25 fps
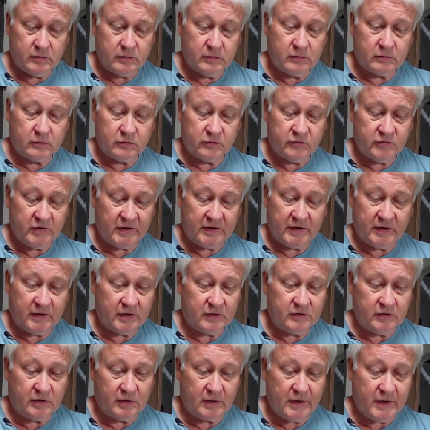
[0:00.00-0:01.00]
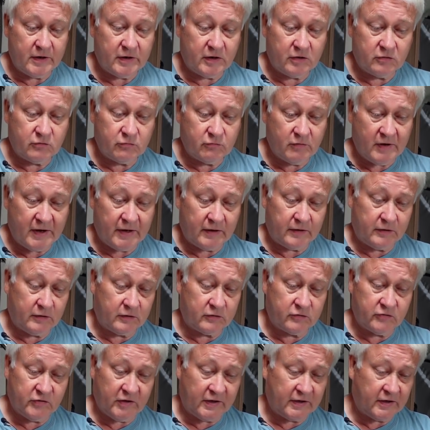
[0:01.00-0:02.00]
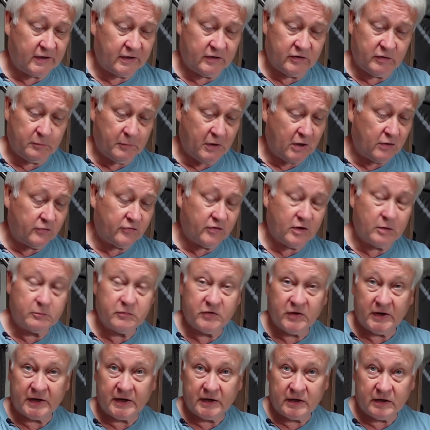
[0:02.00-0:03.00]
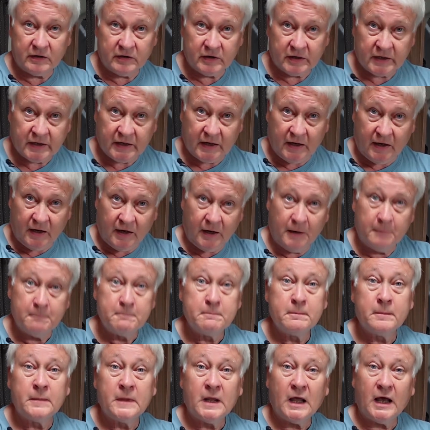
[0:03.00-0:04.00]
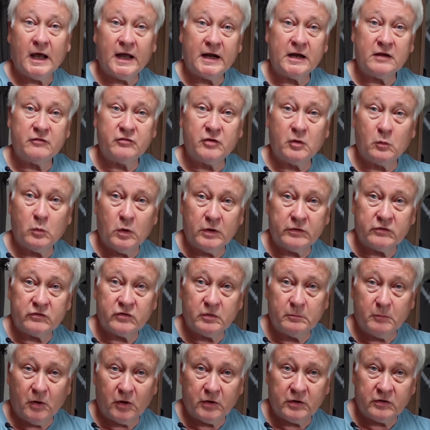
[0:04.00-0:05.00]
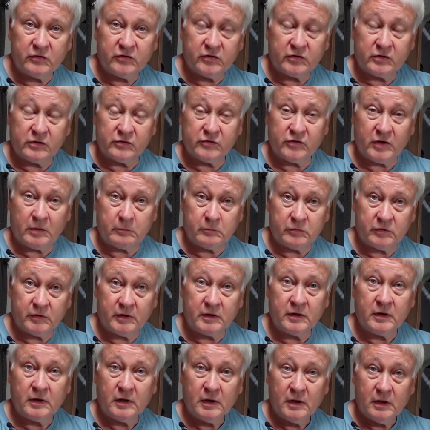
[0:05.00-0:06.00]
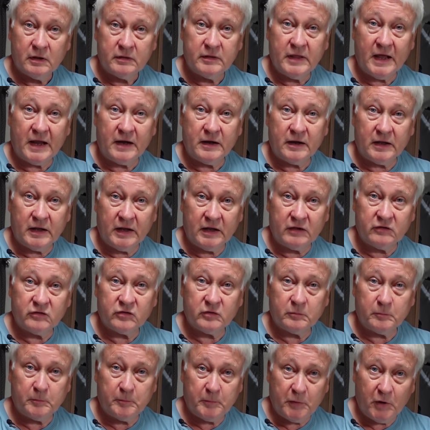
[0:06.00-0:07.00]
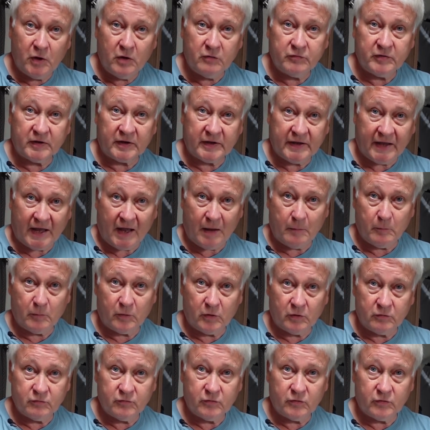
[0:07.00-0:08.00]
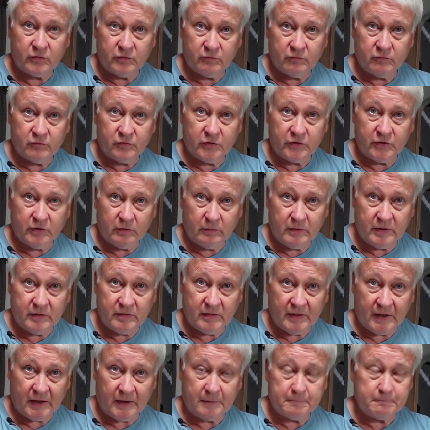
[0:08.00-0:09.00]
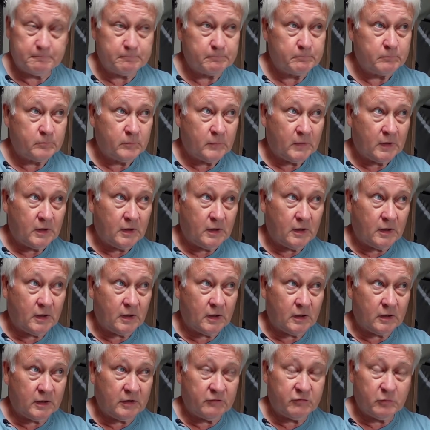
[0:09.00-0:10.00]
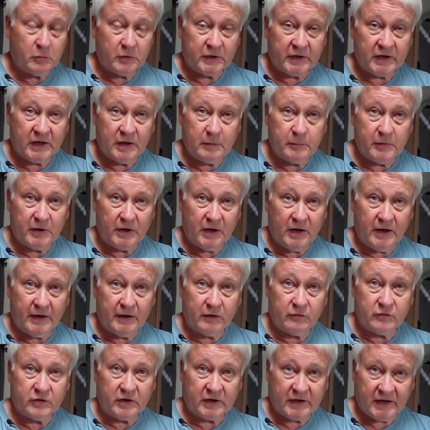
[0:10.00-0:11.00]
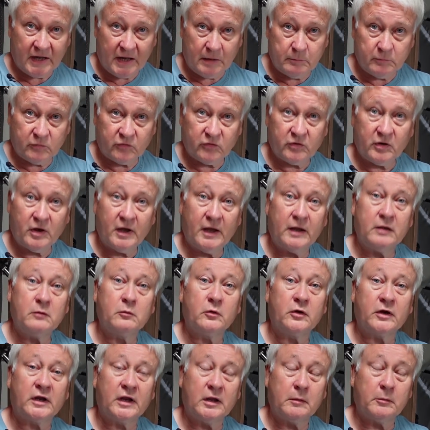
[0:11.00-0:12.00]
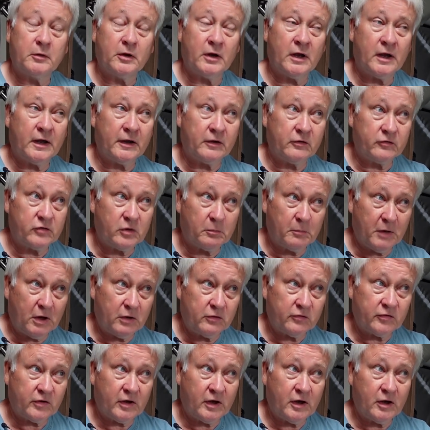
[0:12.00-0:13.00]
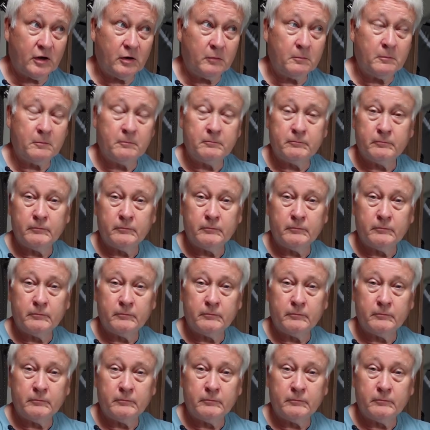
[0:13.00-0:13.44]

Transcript: You could take it in your luggage rack, you can take it in your motorhome, take it in your car, and if you want to monitor something, then it's a perfect camera for doing that. If you want to keep an eye on your campsite, you want to keep an eye on your motorhome,